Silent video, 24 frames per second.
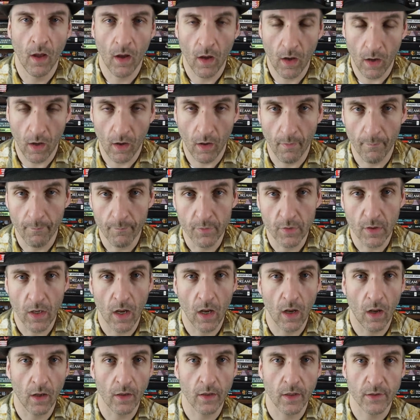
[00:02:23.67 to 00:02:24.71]
Uh,
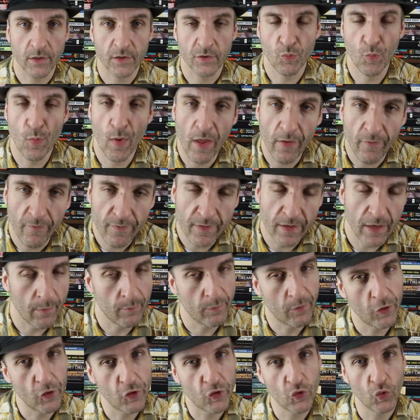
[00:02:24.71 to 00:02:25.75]
uh, a smith
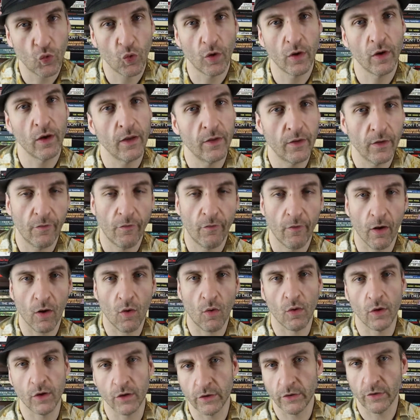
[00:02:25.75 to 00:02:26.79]
named Jord in the far
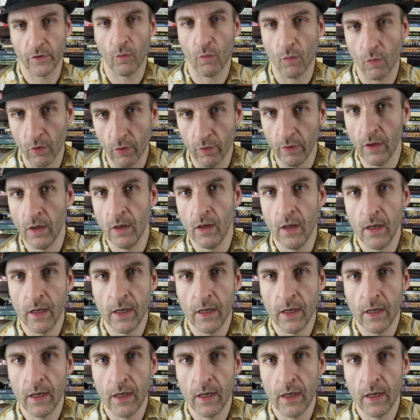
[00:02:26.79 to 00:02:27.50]
corners of the world